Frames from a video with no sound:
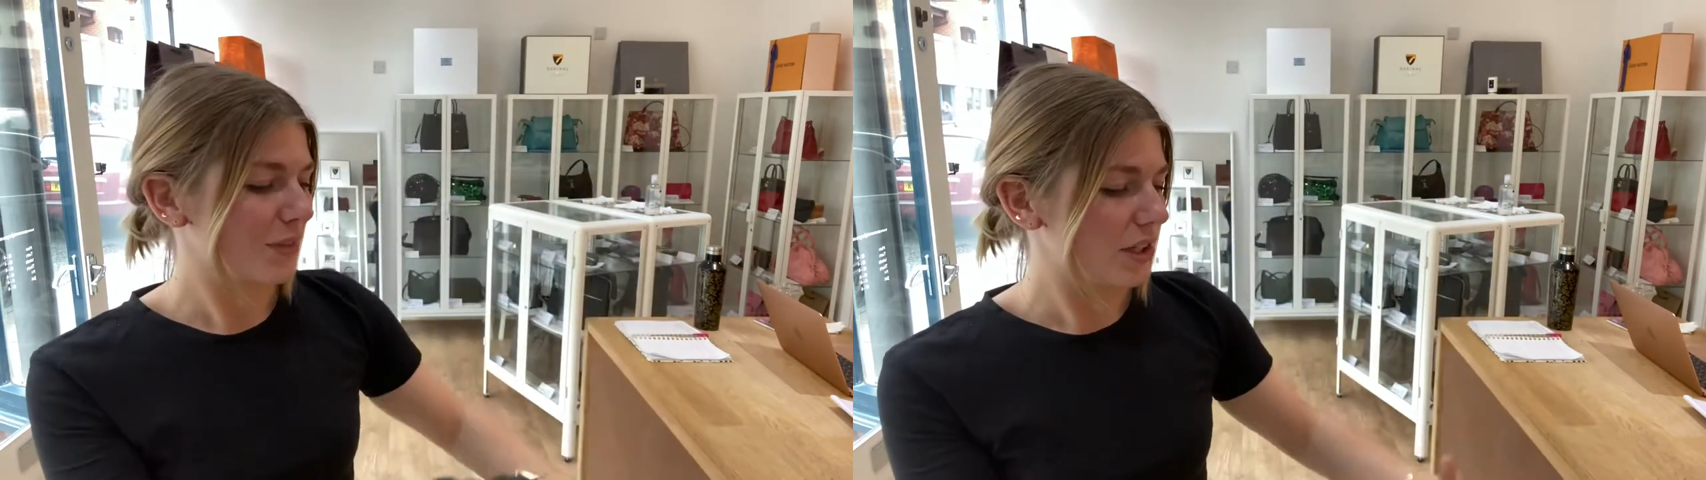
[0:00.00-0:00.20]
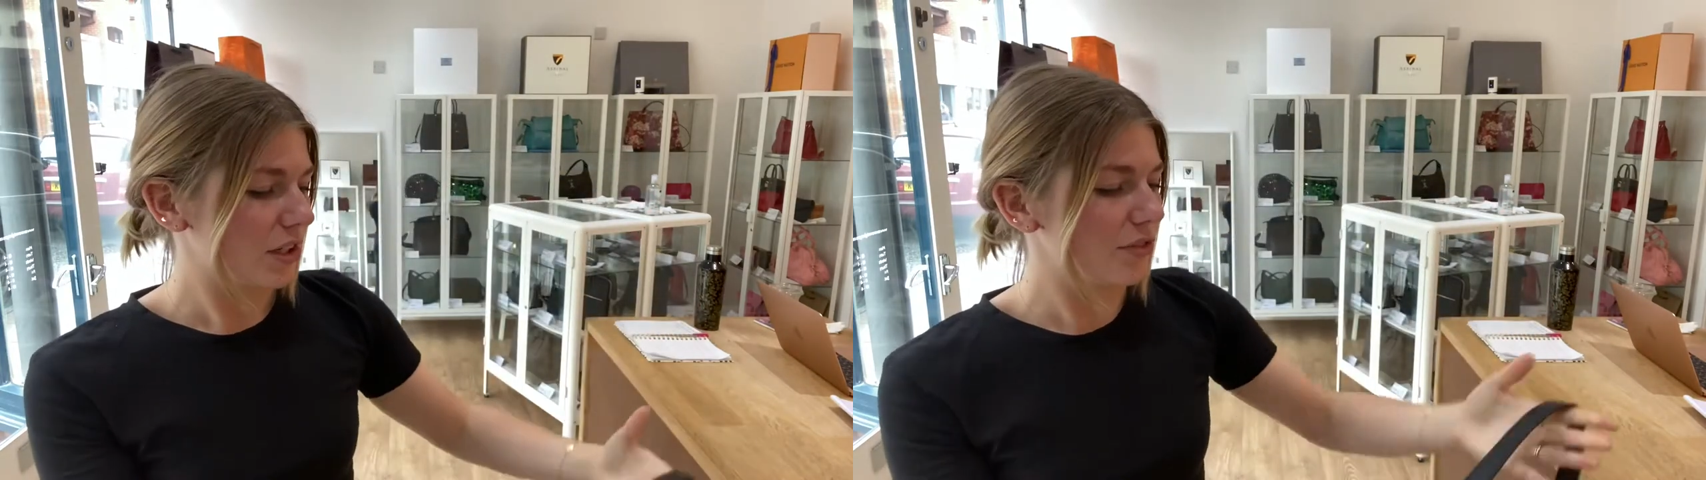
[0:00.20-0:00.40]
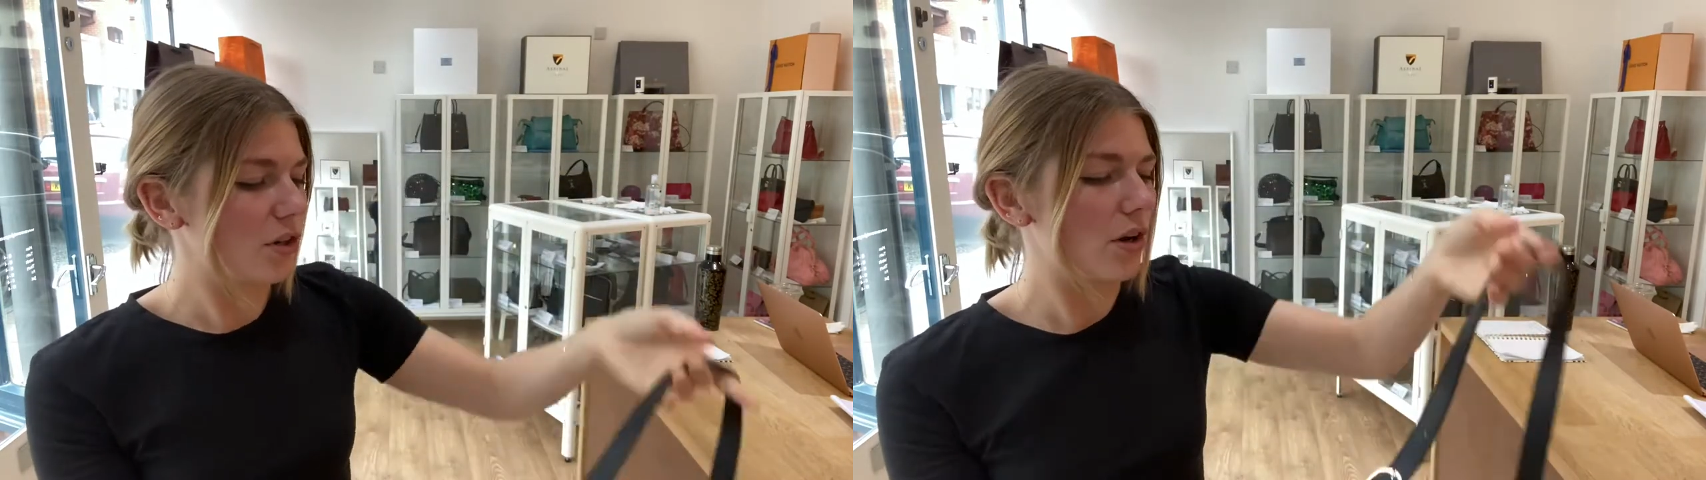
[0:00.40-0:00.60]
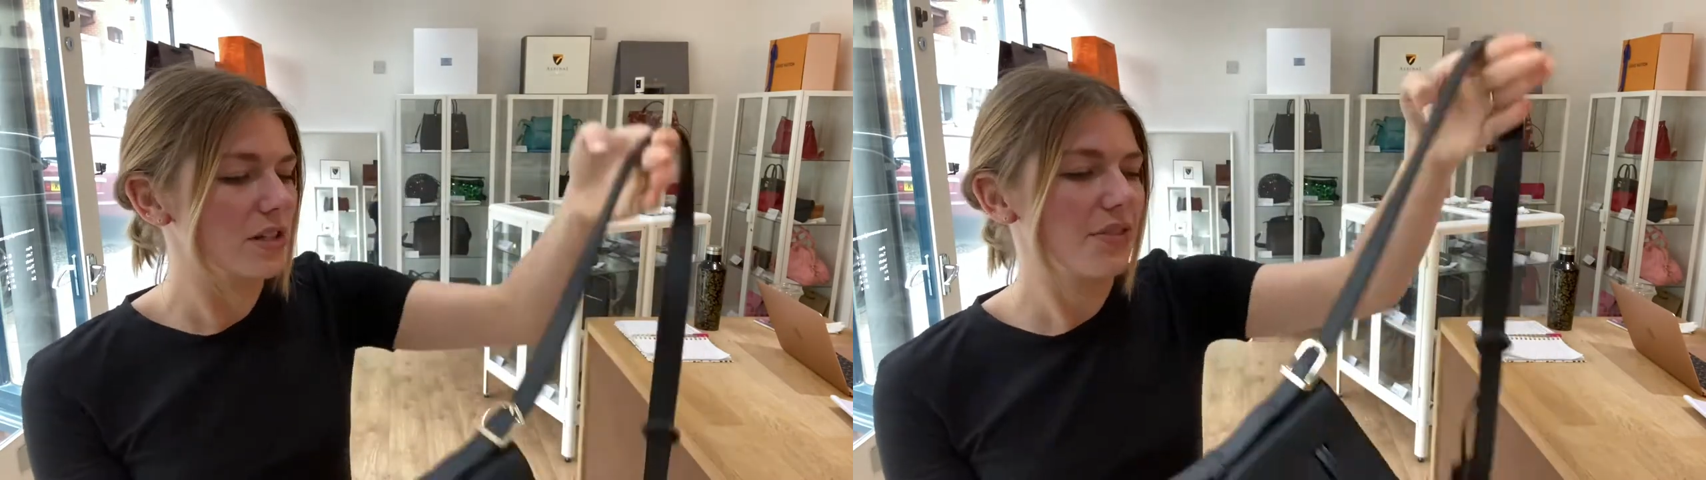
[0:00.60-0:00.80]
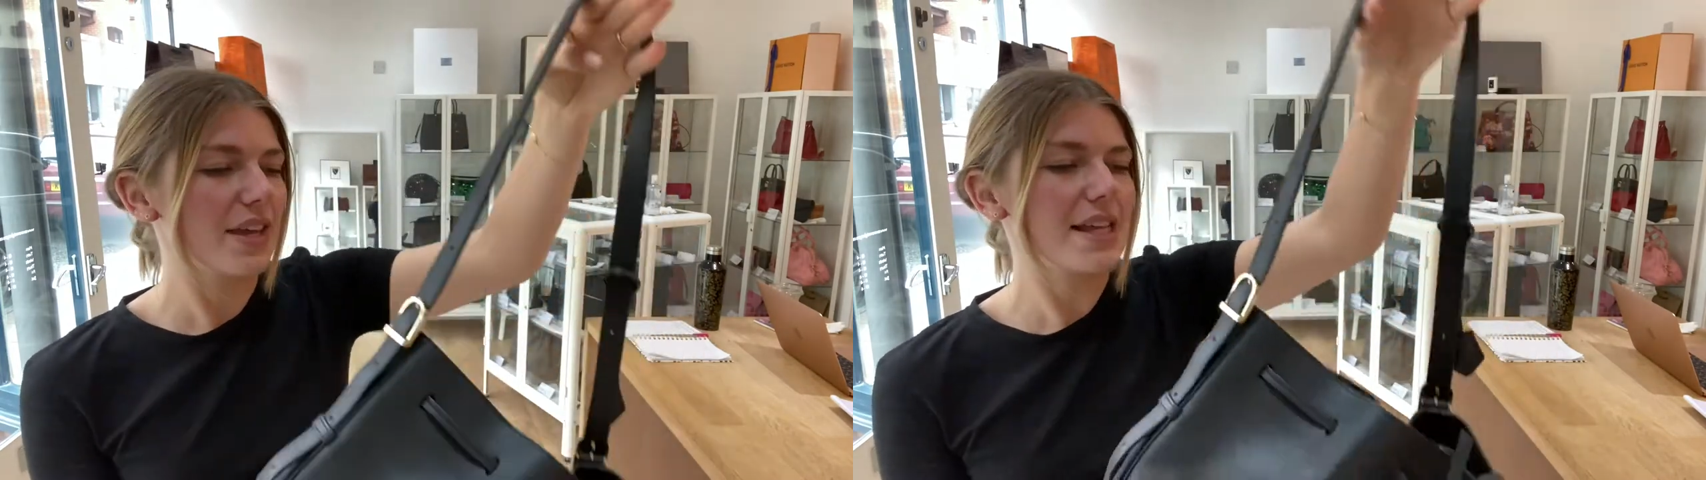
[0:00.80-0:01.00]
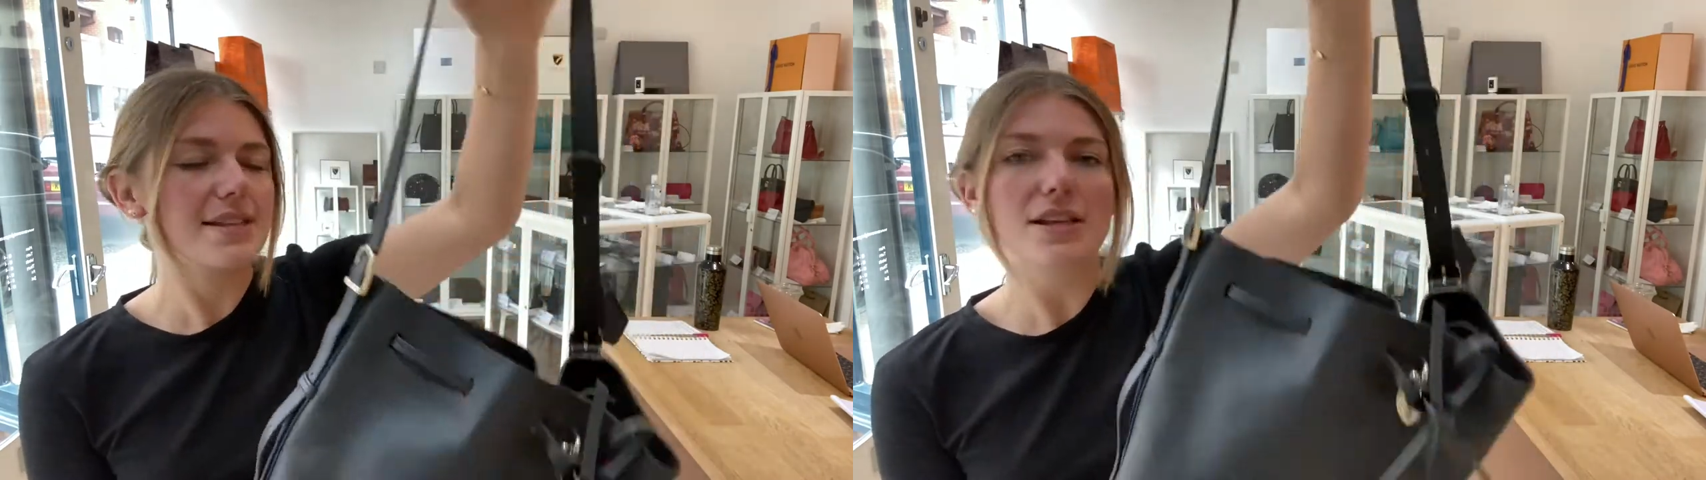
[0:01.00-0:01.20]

You've got this